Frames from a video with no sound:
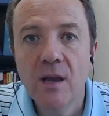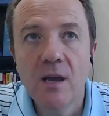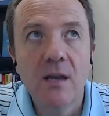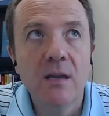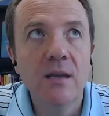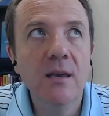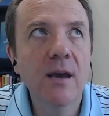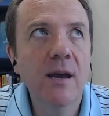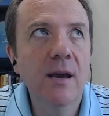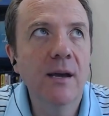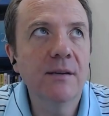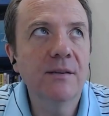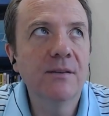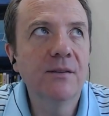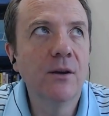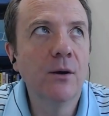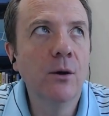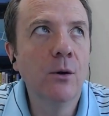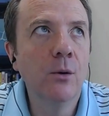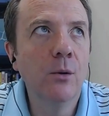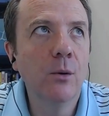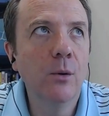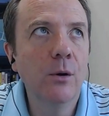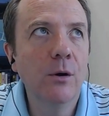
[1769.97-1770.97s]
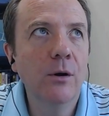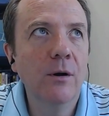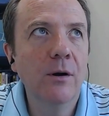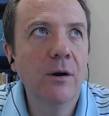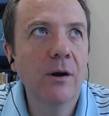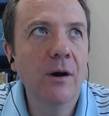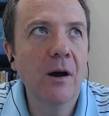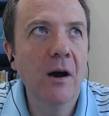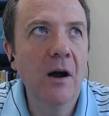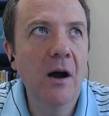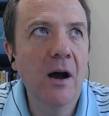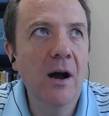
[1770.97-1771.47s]
Yeah, so
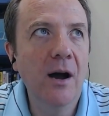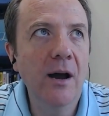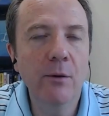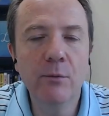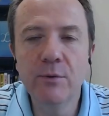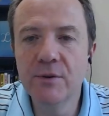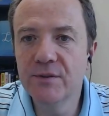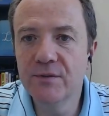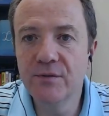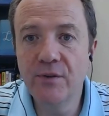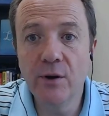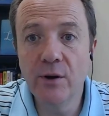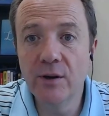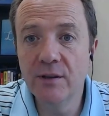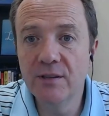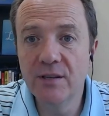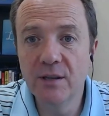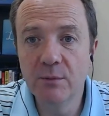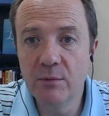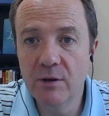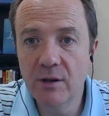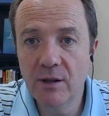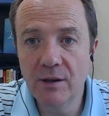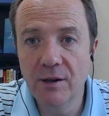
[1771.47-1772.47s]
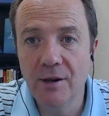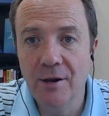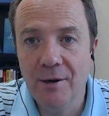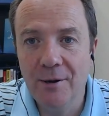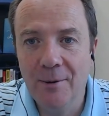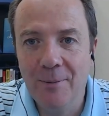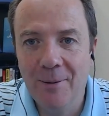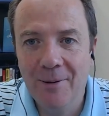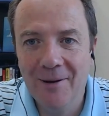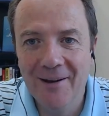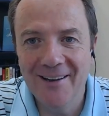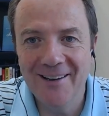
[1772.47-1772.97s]
I was very intimidated
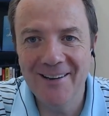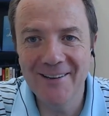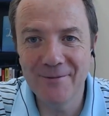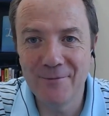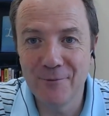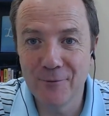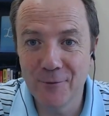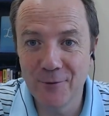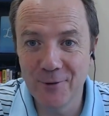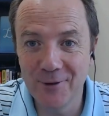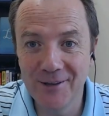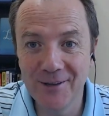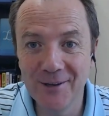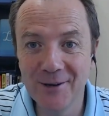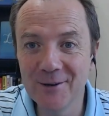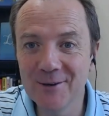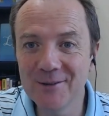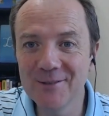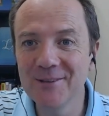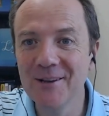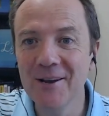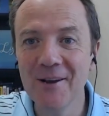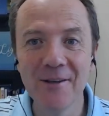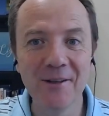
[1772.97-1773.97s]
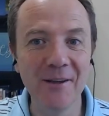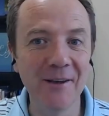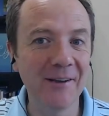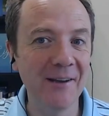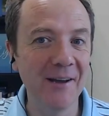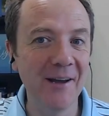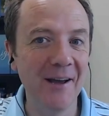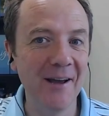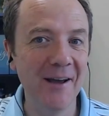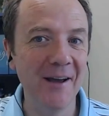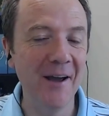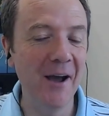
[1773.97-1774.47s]
by it for years. Like
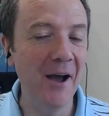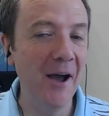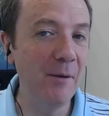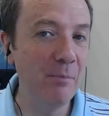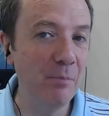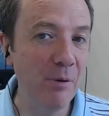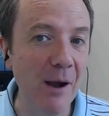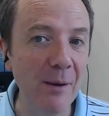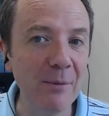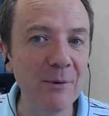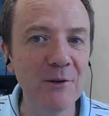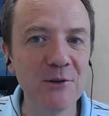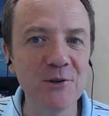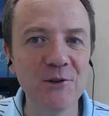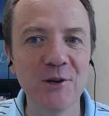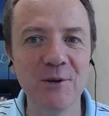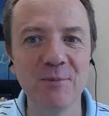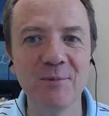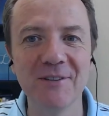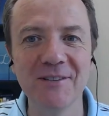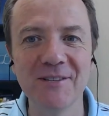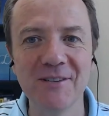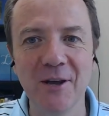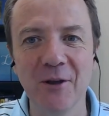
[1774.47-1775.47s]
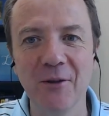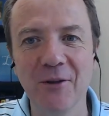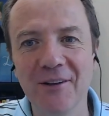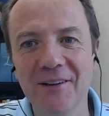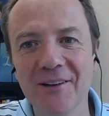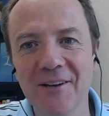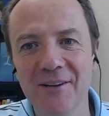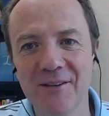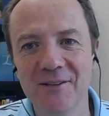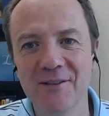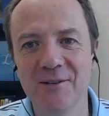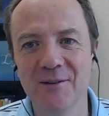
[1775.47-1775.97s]
I probably should have been selling
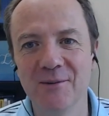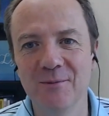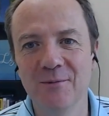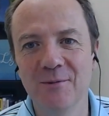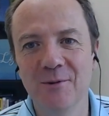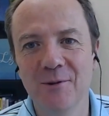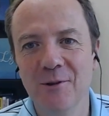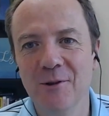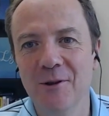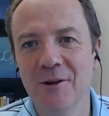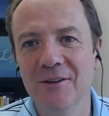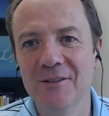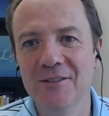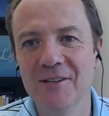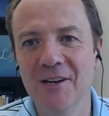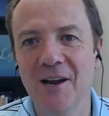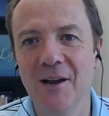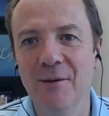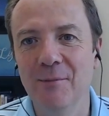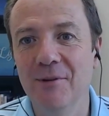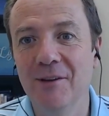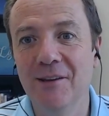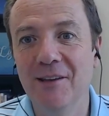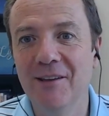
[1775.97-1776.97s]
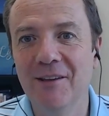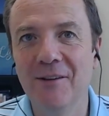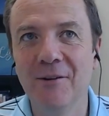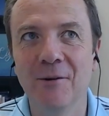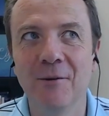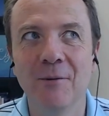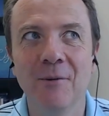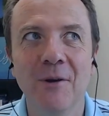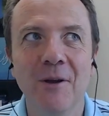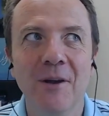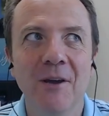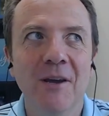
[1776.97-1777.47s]
custom a long time. Like, you know,
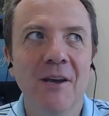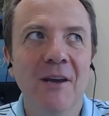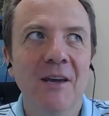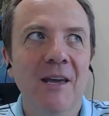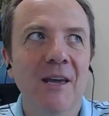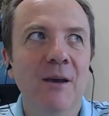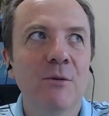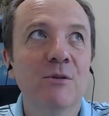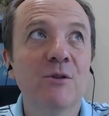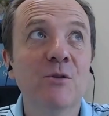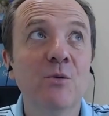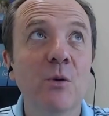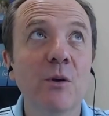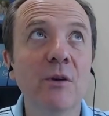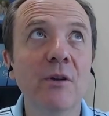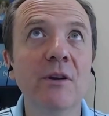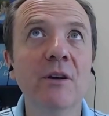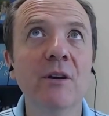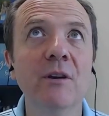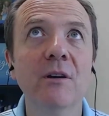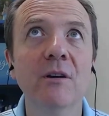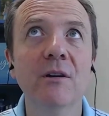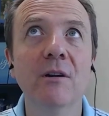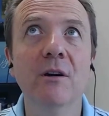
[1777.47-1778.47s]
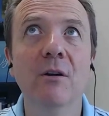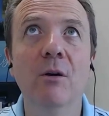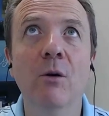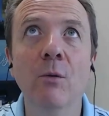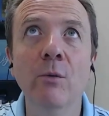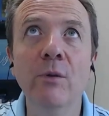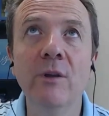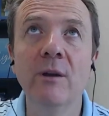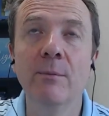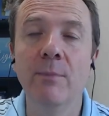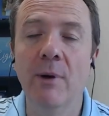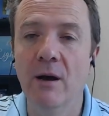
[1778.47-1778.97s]
it was really
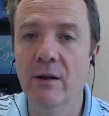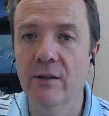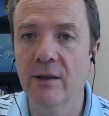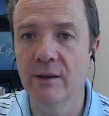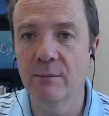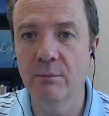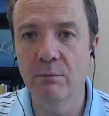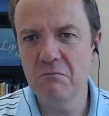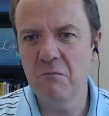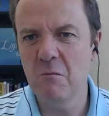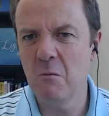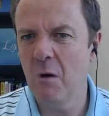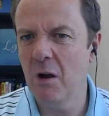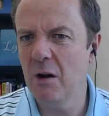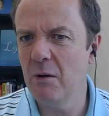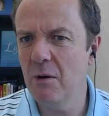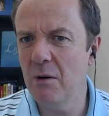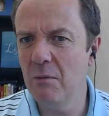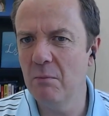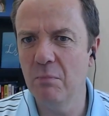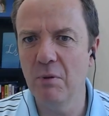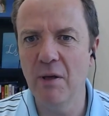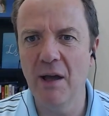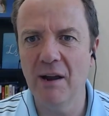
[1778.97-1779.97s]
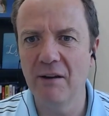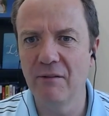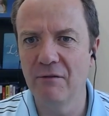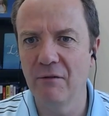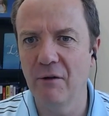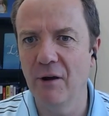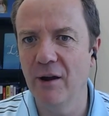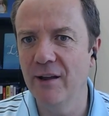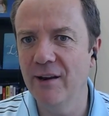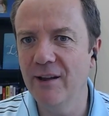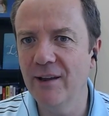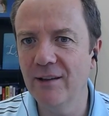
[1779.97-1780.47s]
only about like right around Black
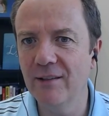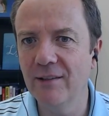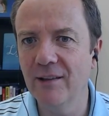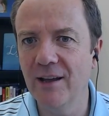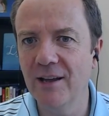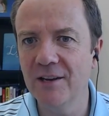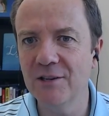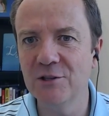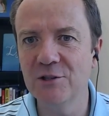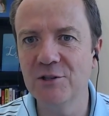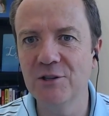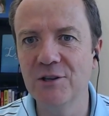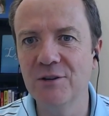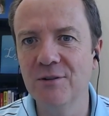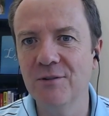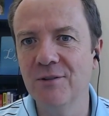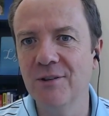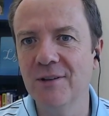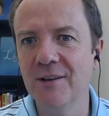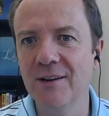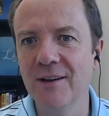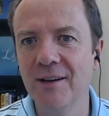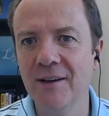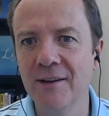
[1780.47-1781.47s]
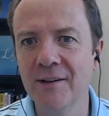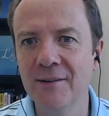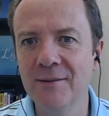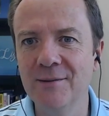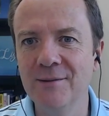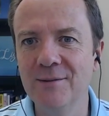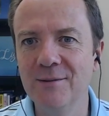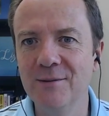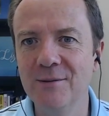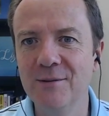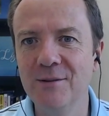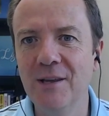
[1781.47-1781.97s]
Friday last year that I
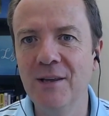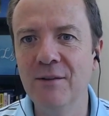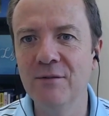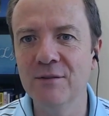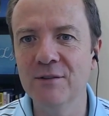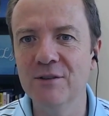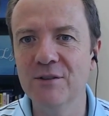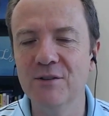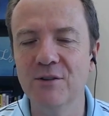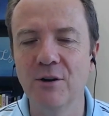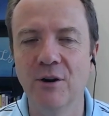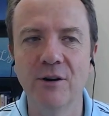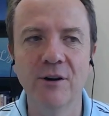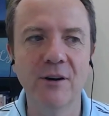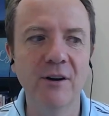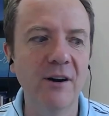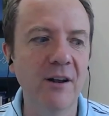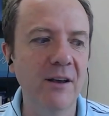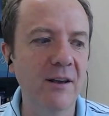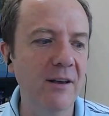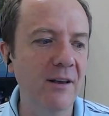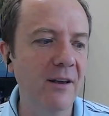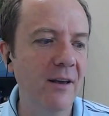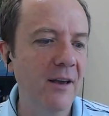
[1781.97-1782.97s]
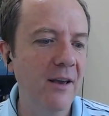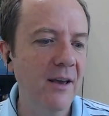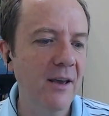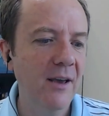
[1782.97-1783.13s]
even started it.